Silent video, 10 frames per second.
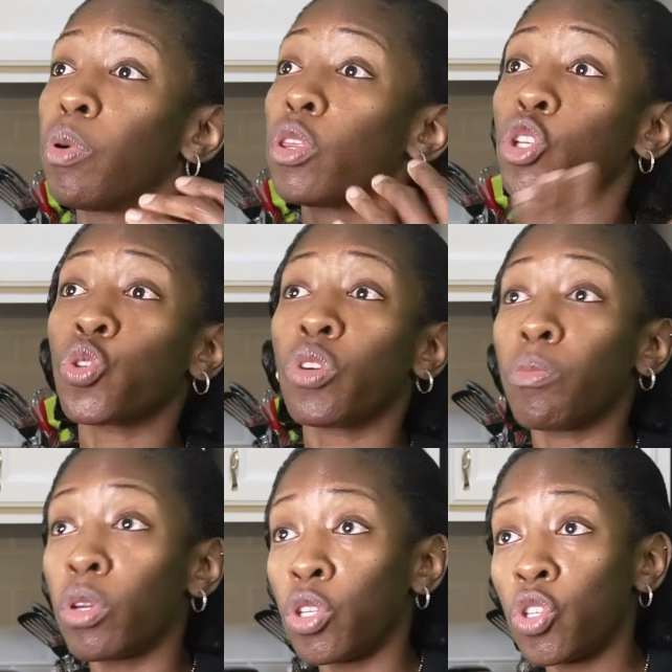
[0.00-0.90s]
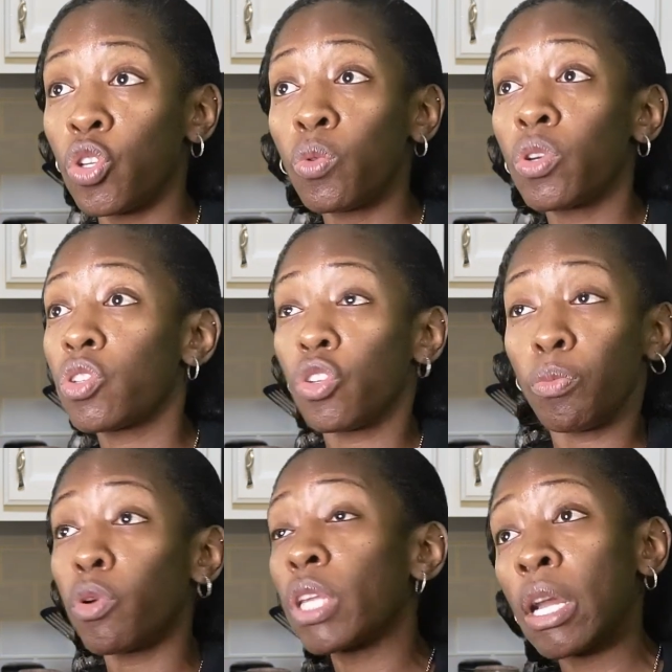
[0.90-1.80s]
put the shrimp on the skewers, you
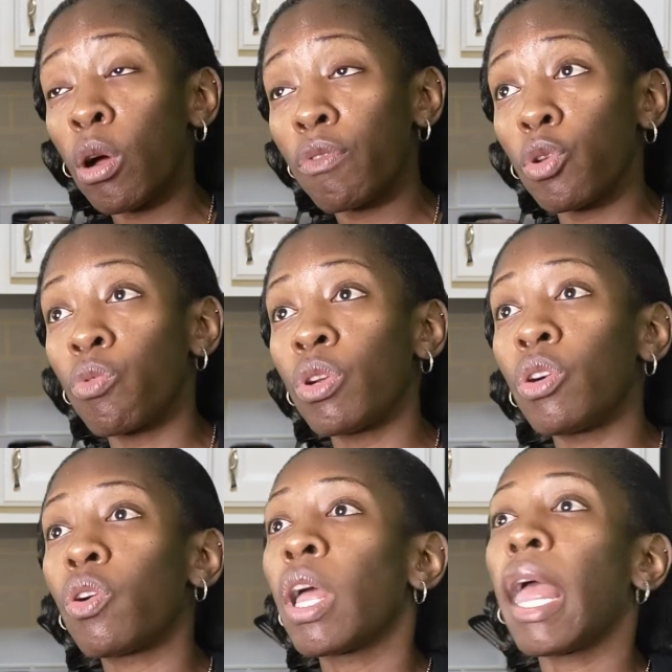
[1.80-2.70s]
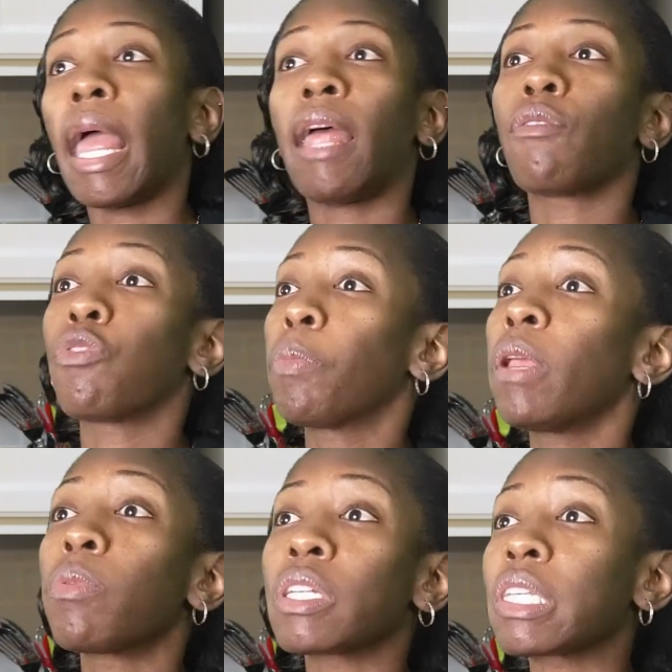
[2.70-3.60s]
pull that off the grill, and for
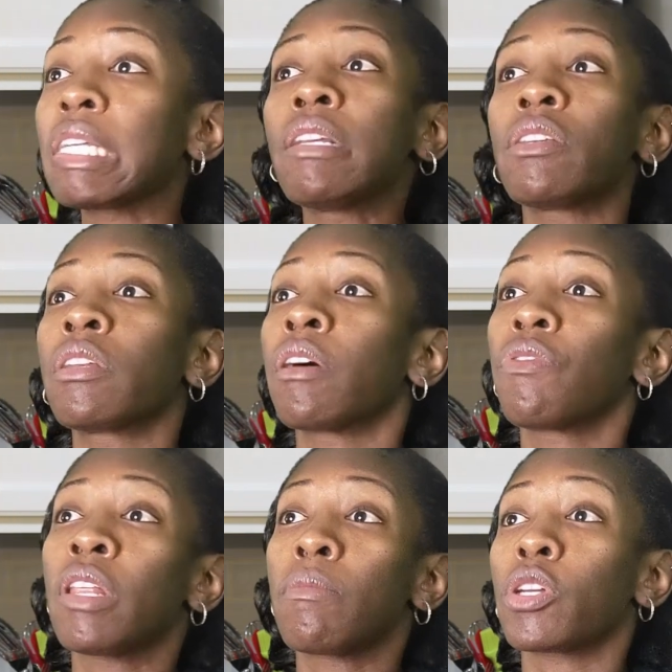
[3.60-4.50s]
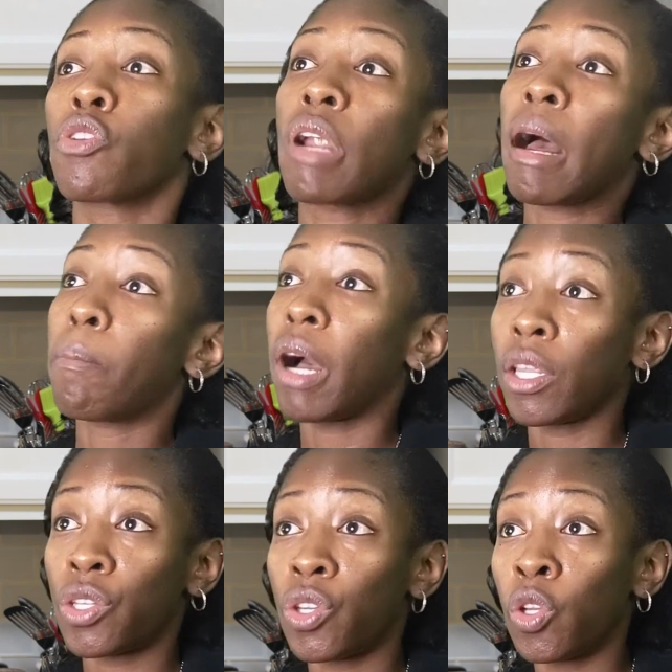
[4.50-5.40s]
people, it's easy enough for them to grab by the
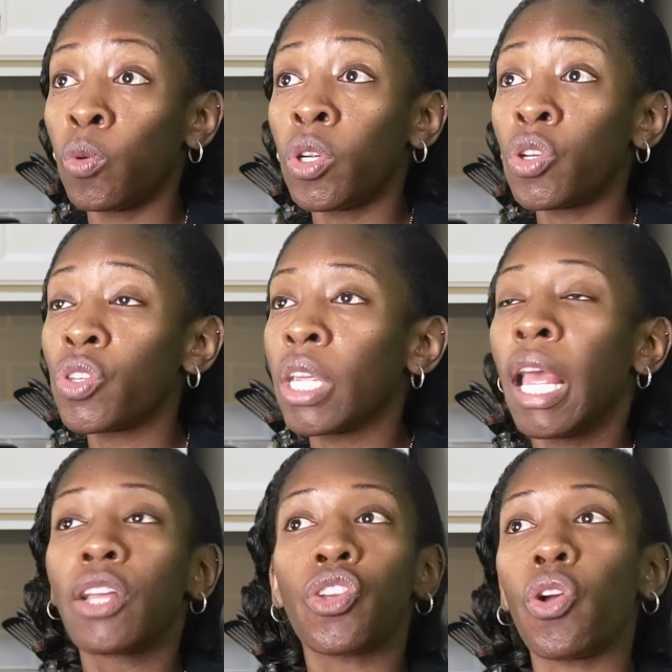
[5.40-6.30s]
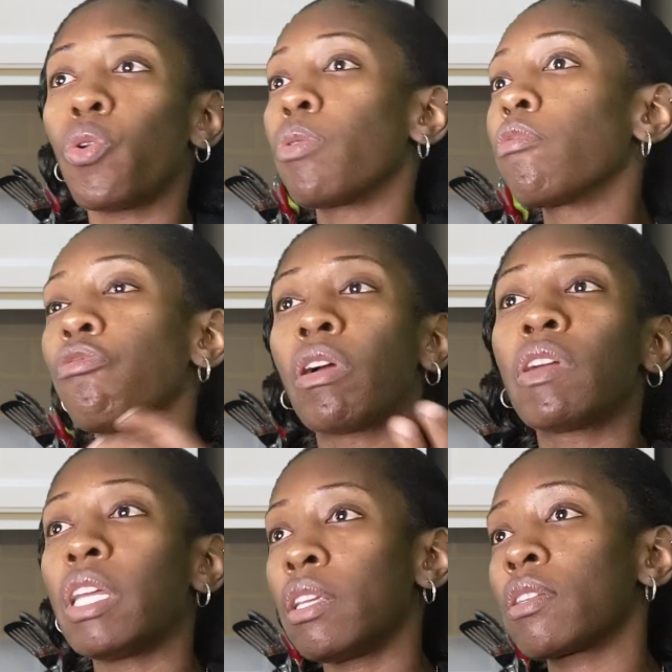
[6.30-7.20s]
skewers. So very
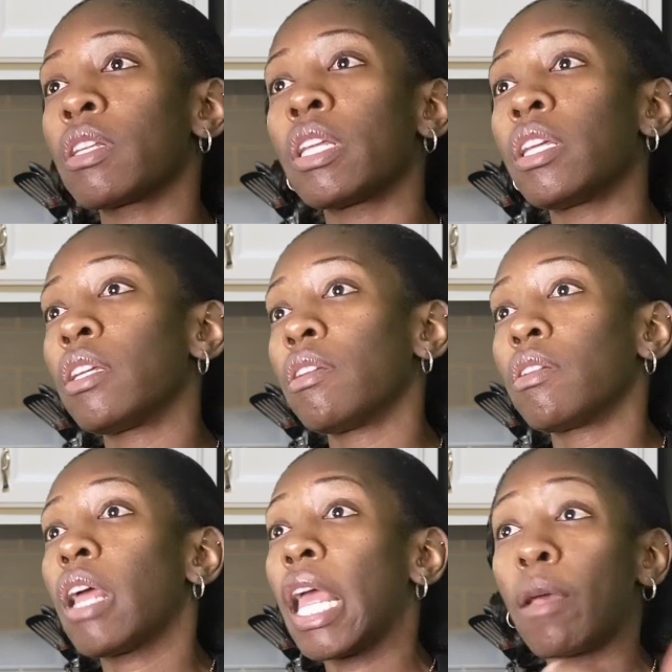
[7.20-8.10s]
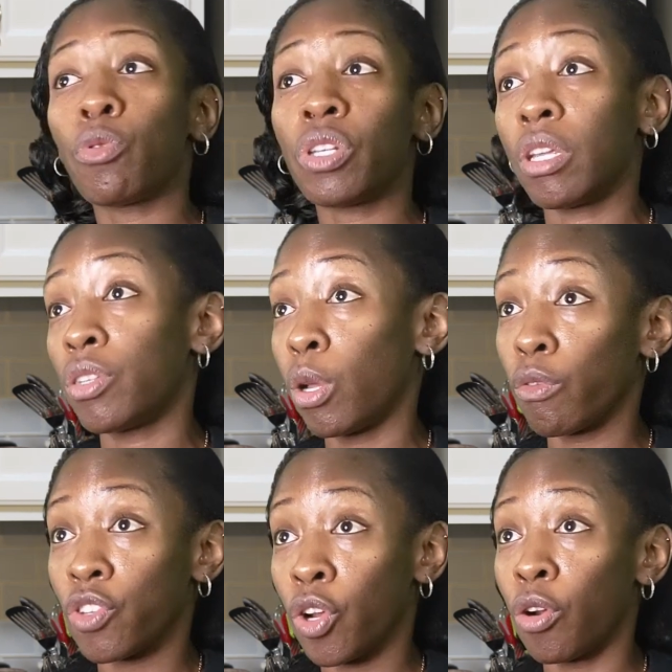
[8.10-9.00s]
easily able to
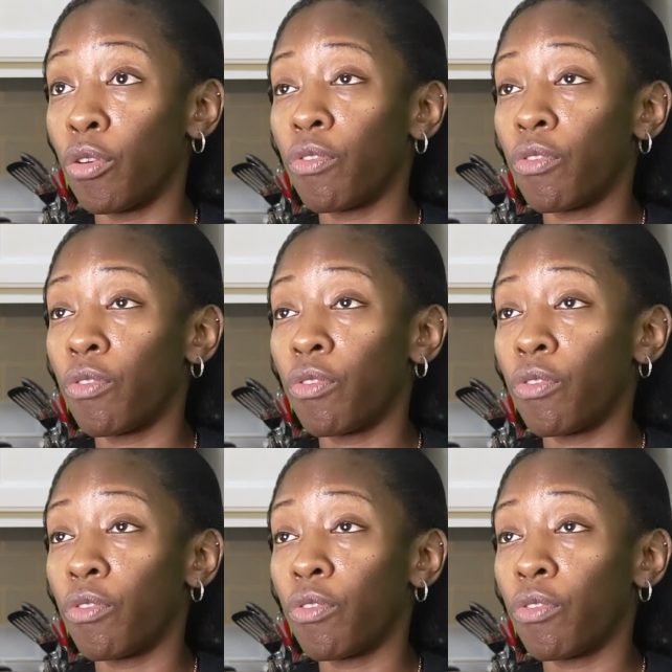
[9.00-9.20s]
self-serve.